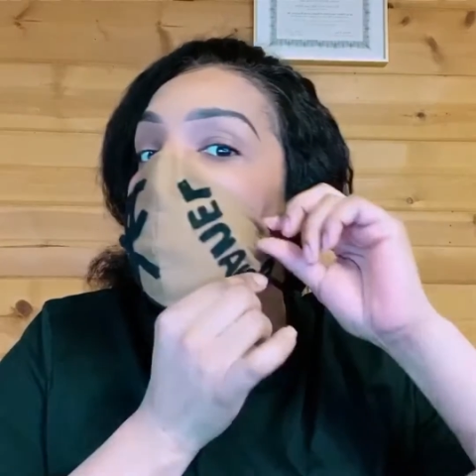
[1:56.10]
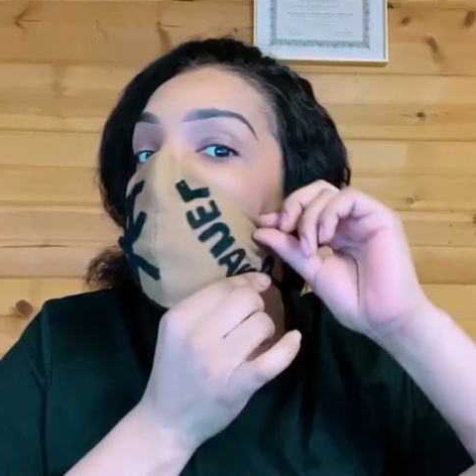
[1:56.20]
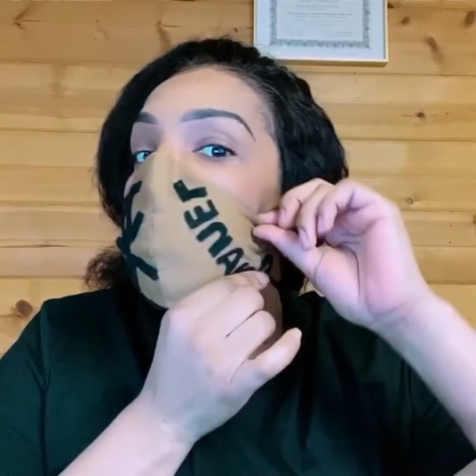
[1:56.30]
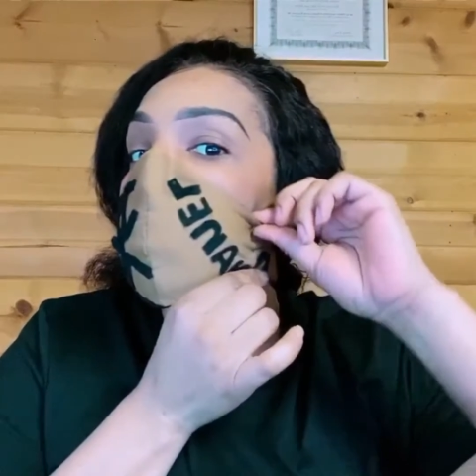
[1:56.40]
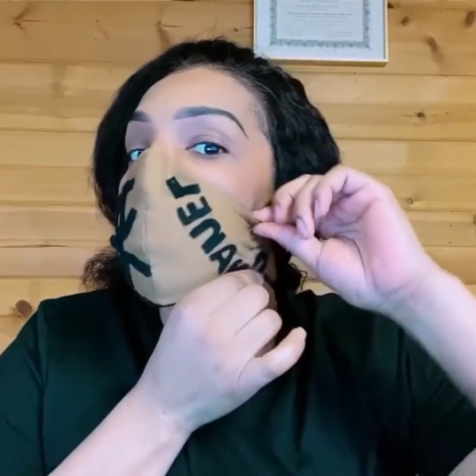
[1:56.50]

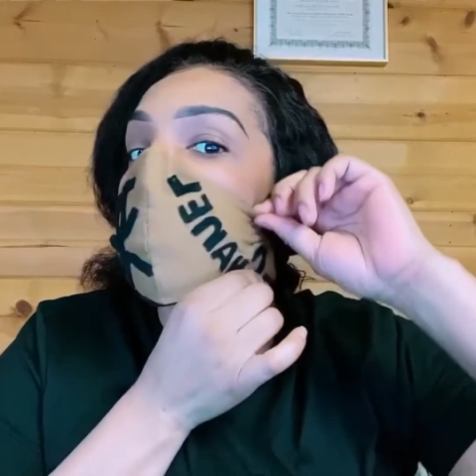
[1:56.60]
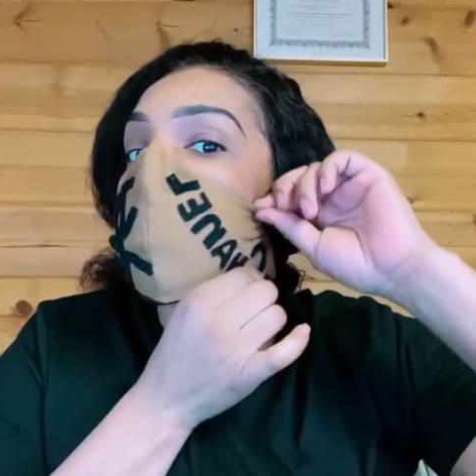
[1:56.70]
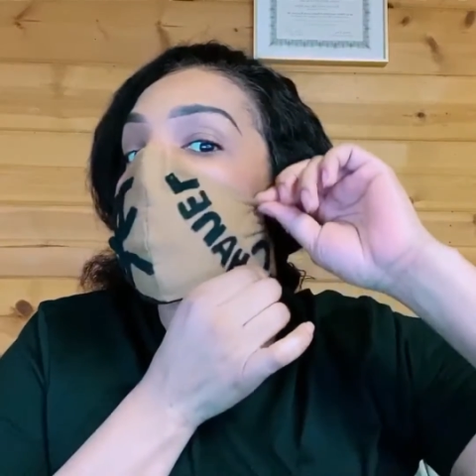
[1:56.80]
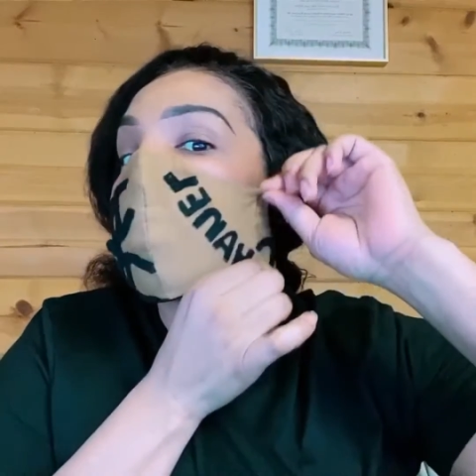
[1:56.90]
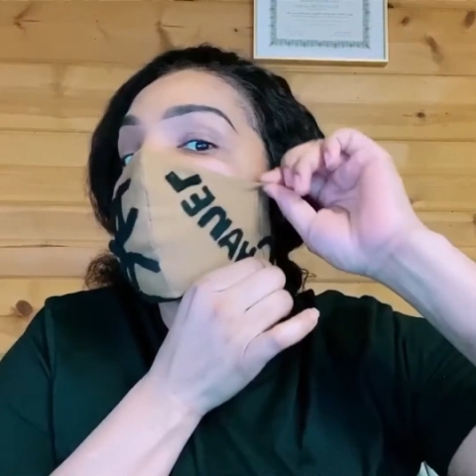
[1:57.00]
You want
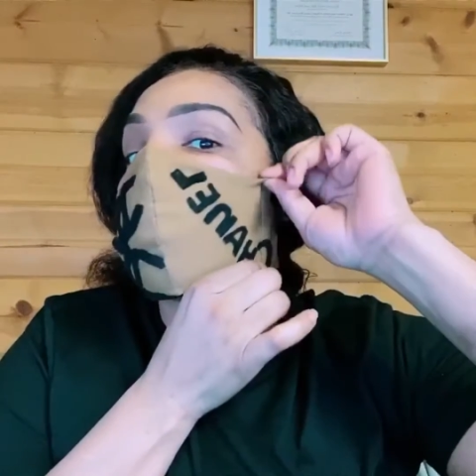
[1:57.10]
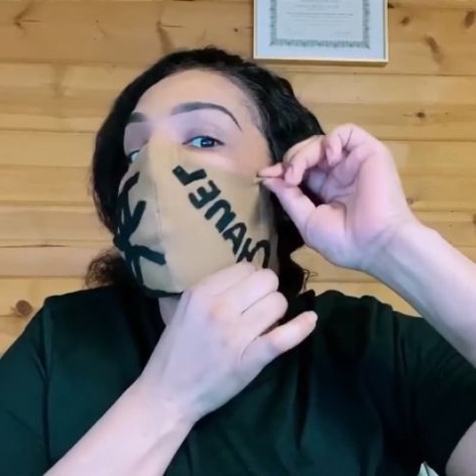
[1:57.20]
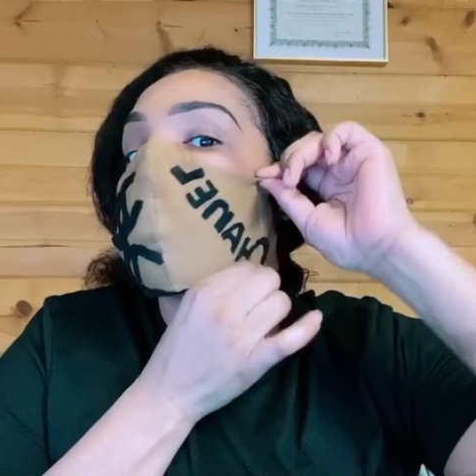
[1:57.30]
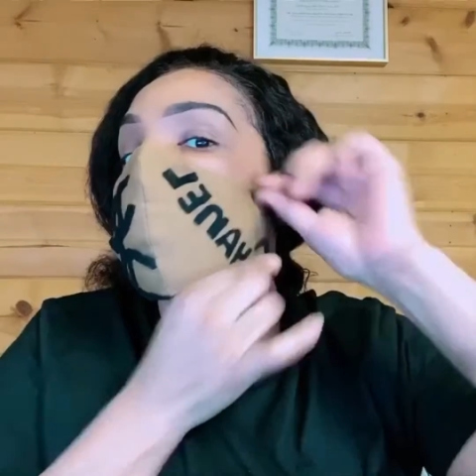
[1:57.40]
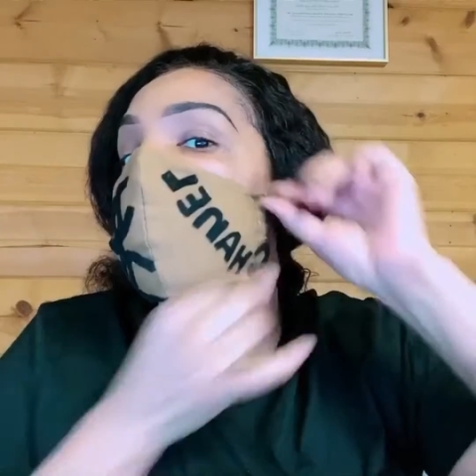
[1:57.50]
to,
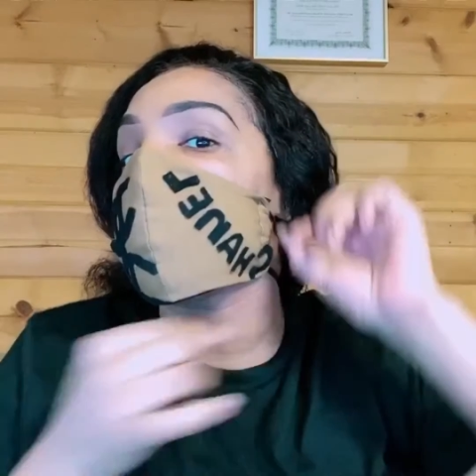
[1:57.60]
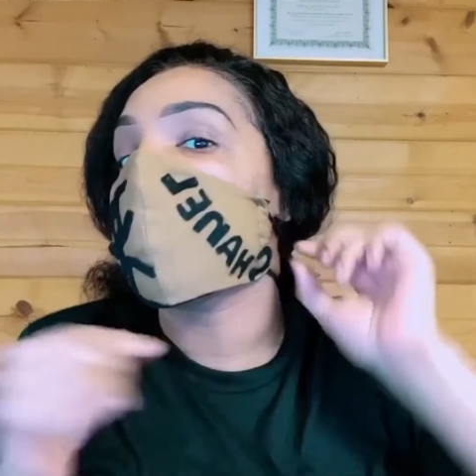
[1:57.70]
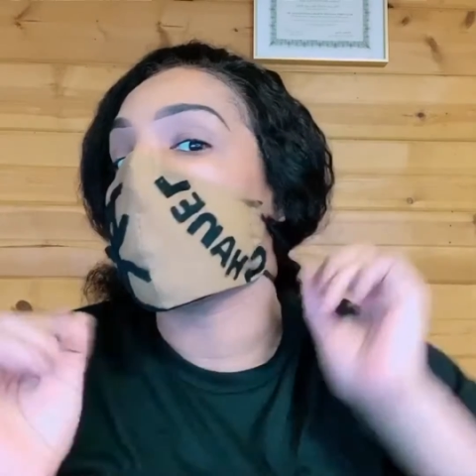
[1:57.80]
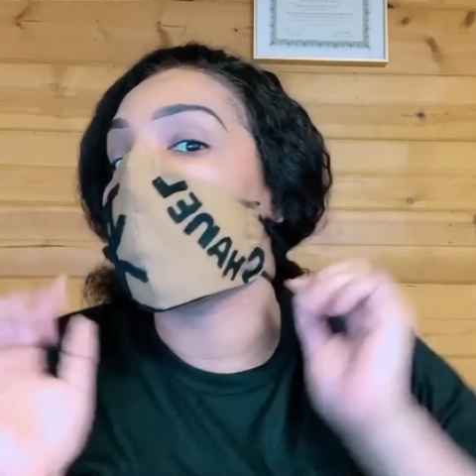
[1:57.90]
stretch that out,